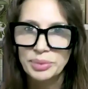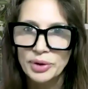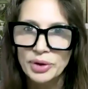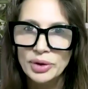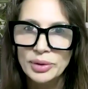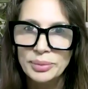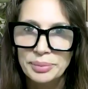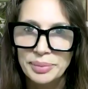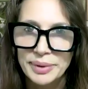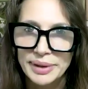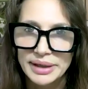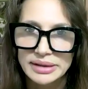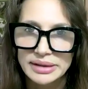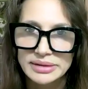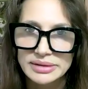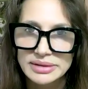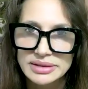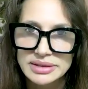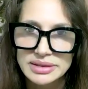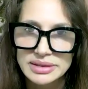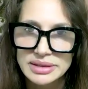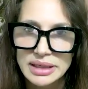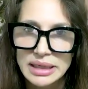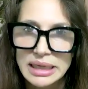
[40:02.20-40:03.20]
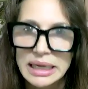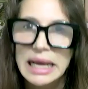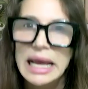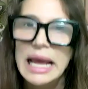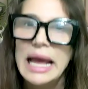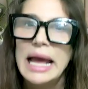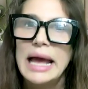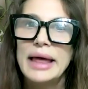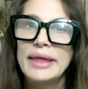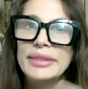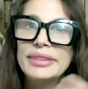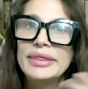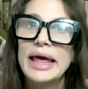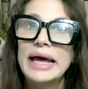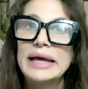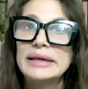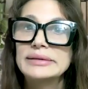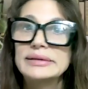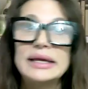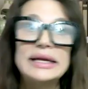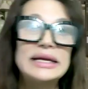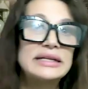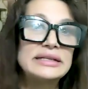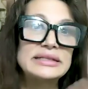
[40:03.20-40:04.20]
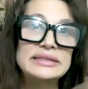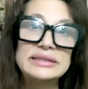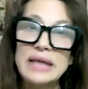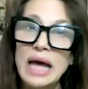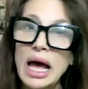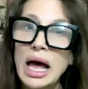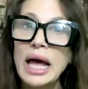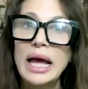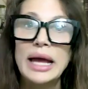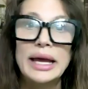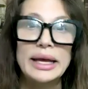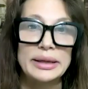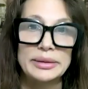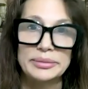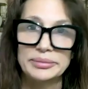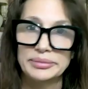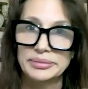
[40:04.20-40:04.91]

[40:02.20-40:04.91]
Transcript: purpose. And that takes time.